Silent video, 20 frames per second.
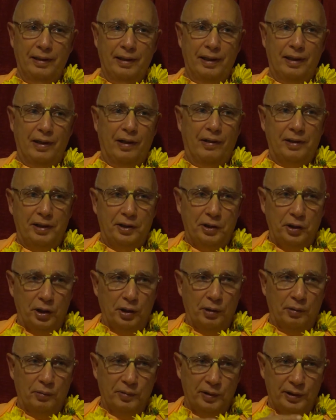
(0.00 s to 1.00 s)
And Hari
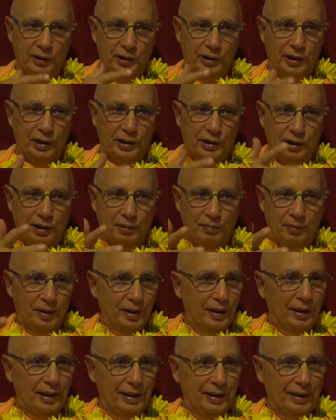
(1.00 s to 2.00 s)
Charan was just,
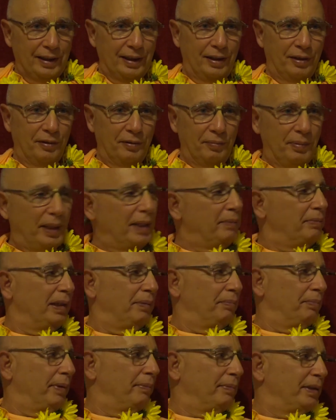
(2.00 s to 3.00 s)
you know,
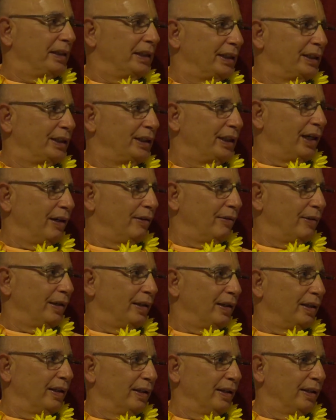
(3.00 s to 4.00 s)
maybe just
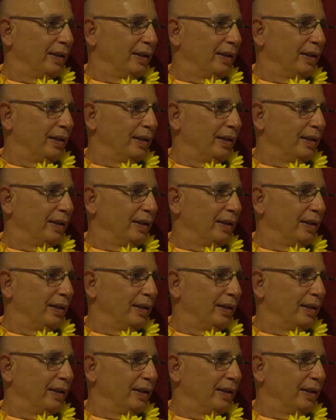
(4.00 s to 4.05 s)
showered.